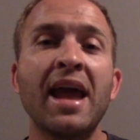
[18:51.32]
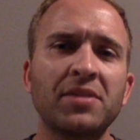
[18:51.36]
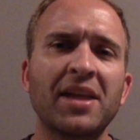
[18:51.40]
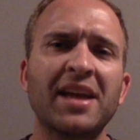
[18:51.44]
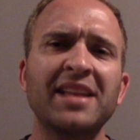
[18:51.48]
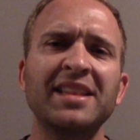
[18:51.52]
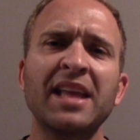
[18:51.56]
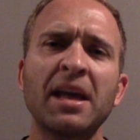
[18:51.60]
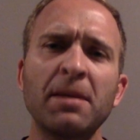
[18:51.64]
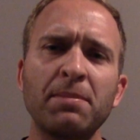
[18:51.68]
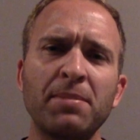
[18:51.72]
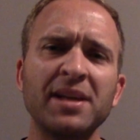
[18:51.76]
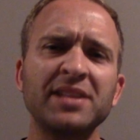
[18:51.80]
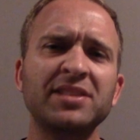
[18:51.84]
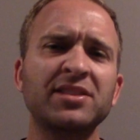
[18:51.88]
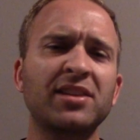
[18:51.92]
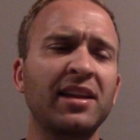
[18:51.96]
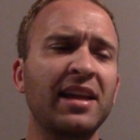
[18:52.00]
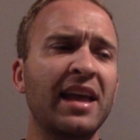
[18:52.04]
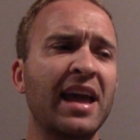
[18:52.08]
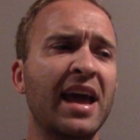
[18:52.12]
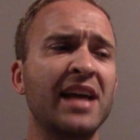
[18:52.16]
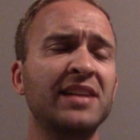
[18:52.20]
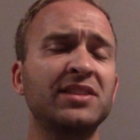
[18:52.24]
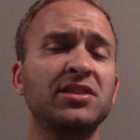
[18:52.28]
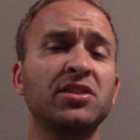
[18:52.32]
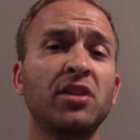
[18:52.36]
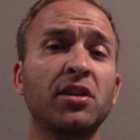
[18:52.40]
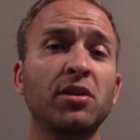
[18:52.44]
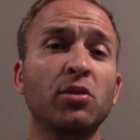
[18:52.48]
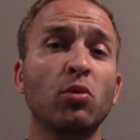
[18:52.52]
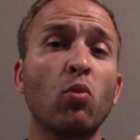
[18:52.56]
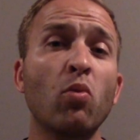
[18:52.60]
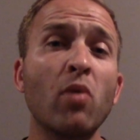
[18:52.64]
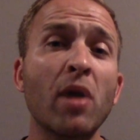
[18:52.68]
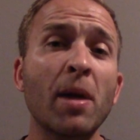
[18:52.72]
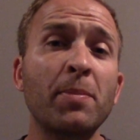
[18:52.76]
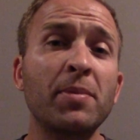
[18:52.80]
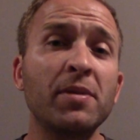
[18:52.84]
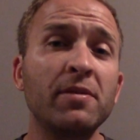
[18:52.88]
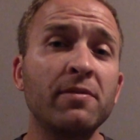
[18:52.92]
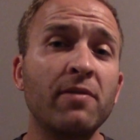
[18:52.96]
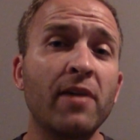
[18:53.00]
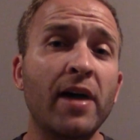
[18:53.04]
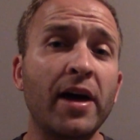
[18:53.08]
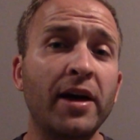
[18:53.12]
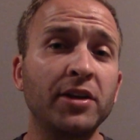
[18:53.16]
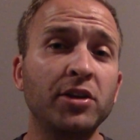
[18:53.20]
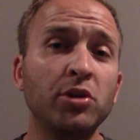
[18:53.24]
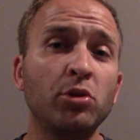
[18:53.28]
and that basically adds another weapon
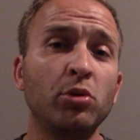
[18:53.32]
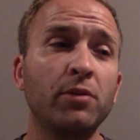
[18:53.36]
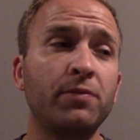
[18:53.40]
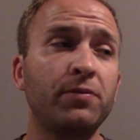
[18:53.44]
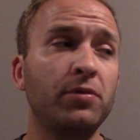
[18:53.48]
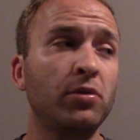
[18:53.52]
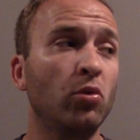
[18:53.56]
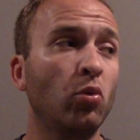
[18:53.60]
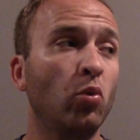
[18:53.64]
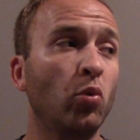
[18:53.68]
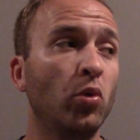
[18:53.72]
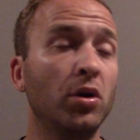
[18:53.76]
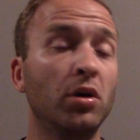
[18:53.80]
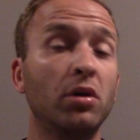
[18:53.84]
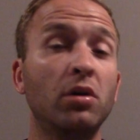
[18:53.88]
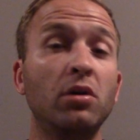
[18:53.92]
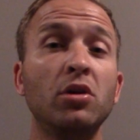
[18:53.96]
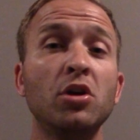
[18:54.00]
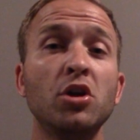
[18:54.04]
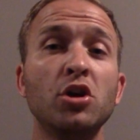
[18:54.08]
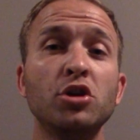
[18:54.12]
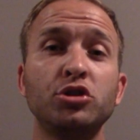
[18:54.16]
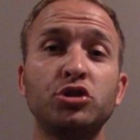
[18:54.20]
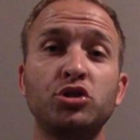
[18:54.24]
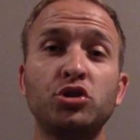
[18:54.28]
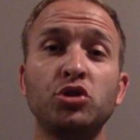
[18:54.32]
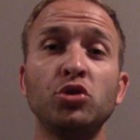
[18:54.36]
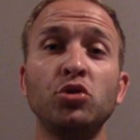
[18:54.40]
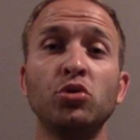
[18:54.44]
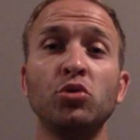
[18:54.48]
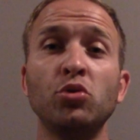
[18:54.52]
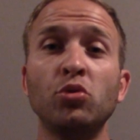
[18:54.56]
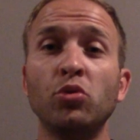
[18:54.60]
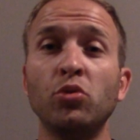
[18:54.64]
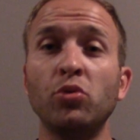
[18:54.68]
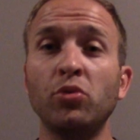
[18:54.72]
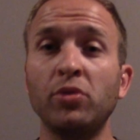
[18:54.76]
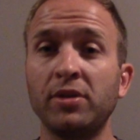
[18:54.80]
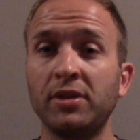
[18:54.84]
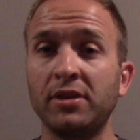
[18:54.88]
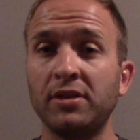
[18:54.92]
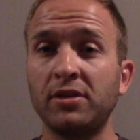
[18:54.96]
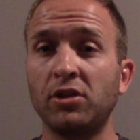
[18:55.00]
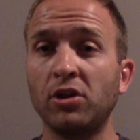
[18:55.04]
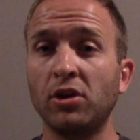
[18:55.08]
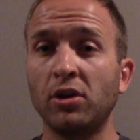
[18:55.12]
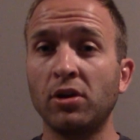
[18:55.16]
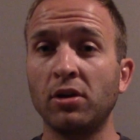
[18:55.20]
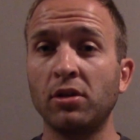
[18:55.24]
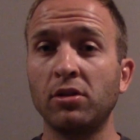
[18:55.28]
value, if you will, to
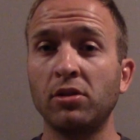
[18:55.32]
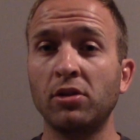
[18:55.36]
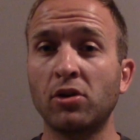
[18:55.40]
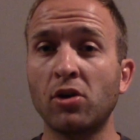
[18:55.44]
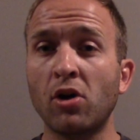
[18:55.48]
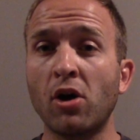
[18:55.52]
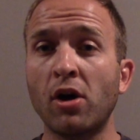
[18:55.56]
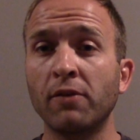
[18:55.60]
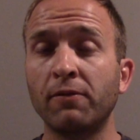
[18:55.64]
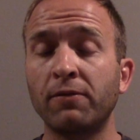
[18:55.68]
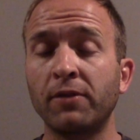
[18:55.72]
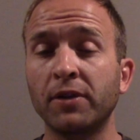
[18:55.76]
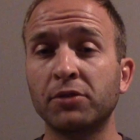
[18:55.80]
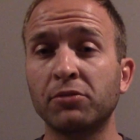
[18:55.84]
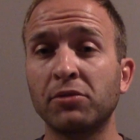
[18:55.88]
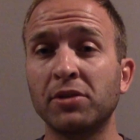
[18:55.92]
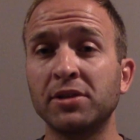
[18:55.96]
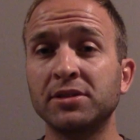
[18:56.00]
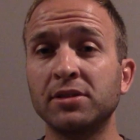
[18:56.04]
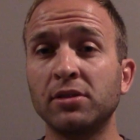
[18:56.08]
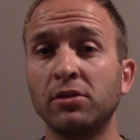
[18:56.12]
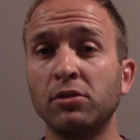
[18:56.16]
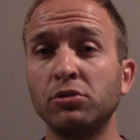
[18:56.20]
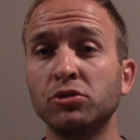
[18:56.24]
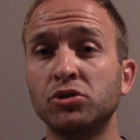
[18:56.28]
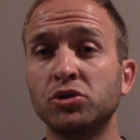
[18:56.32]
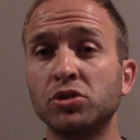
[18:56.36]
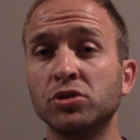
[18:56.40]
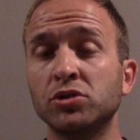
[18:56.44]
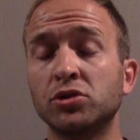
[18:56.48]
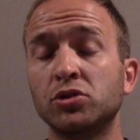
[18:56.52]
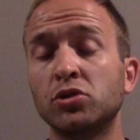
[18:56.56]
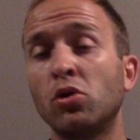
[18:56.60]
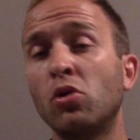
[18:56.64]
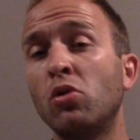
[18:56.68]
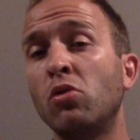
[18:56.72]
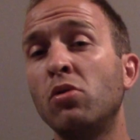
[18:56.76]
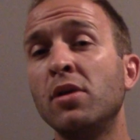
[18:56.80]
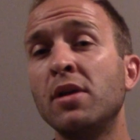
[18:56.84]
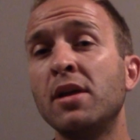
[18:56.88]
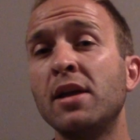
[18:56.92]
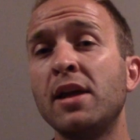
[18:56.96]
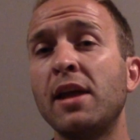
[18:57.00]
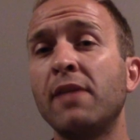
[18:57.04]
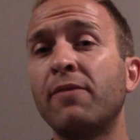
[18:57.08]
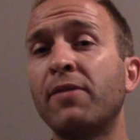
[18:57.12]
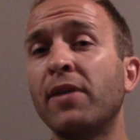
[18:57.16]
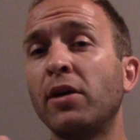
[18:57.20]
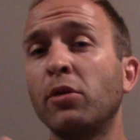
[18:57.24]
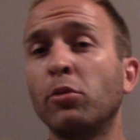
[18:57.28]
the conflict resolution. So
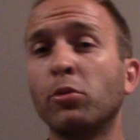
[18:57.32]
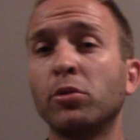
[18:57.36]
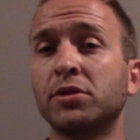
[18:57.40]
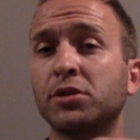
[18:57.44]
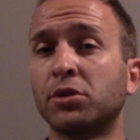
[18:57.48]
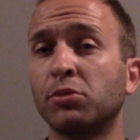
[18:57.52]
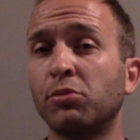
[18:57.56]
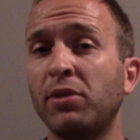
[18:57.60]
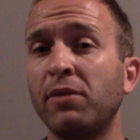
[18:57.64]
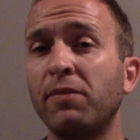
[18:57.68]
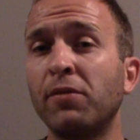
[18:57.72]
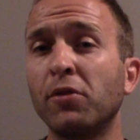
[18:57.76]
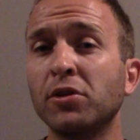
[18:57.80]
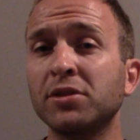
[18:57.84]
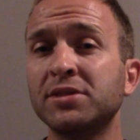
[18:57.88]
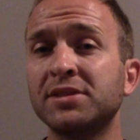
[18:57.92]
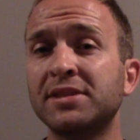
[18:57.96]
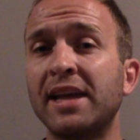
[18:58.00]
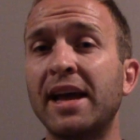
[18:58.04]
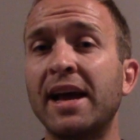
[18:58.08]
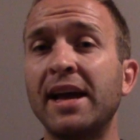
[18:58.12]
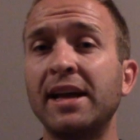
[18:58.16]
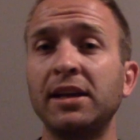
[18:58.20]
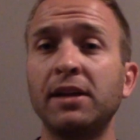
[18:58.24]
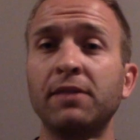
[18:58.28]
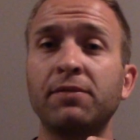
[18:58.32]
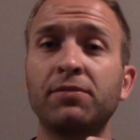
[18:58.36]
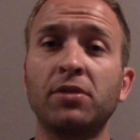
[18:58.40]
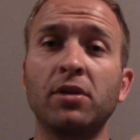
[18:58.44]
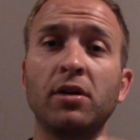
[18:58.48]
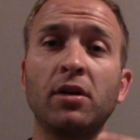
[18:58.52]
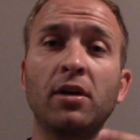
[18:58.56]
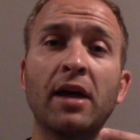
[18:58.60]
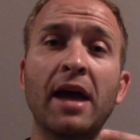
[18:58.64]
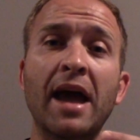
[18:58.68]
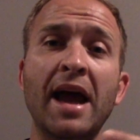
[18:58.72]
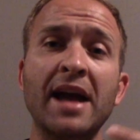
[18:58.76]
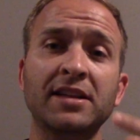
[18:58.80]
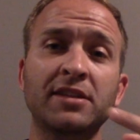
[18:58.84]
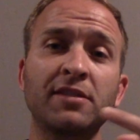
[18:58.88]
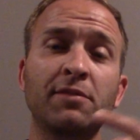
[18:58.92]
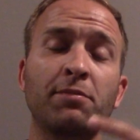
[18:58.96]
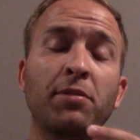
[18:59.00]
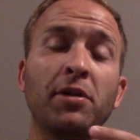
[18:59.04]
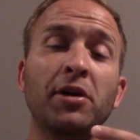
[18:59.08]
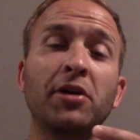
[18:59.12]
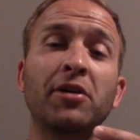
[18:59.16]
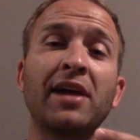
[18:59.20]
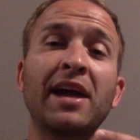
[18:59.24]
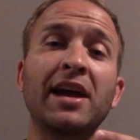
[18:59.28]
if I were to reverse that, and if the active
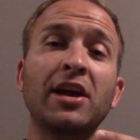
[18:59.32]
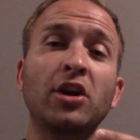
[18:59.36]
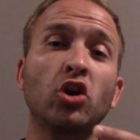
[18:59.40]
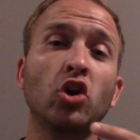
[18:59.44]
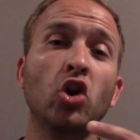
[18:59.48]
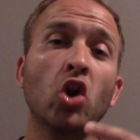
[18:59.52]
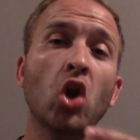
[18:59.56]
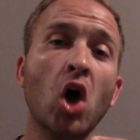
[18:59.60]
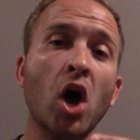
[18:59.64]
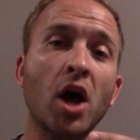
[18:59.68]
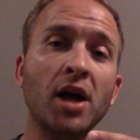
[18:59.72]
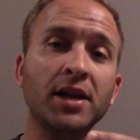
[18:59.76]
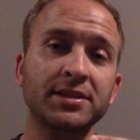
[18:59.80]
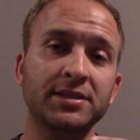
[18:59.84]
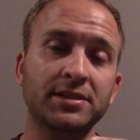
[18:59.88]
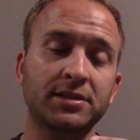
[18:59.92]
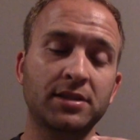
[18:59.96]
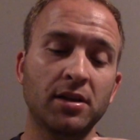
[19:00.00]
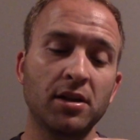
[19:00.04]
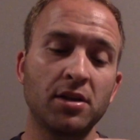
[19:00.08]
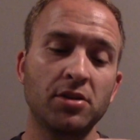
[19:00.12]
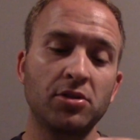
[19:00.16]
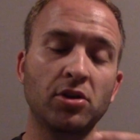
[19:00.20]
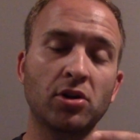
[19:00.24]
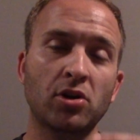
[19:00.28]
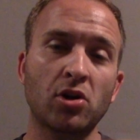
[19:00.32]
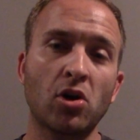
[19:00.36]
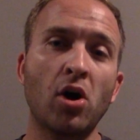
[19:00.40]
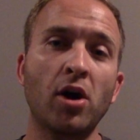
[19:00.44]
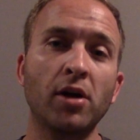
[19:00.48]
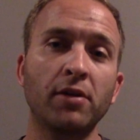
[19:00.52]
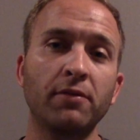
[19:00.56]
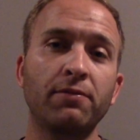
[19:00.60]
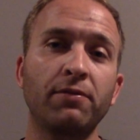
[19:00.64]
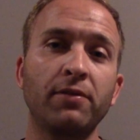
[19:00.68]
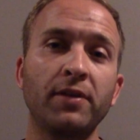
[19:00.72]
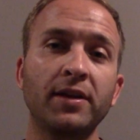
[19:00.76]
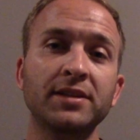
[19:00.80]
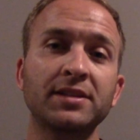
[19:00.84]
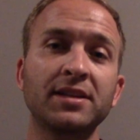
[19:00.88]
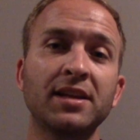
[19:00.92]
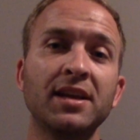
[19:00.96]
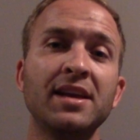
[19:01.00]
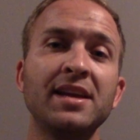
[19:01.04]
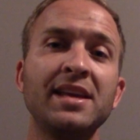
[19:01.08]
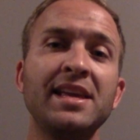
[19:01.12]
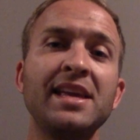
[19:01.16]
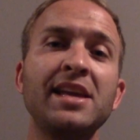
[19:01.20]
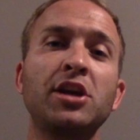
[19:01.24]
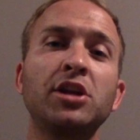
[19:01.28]
player had lost the conflict,
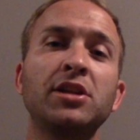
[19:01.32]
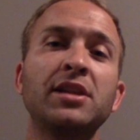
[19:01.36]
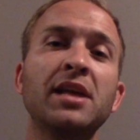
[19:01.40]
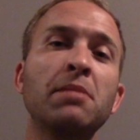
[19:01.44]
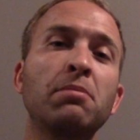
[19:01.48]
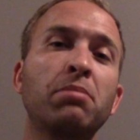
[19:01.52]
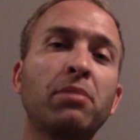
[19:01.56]
he could then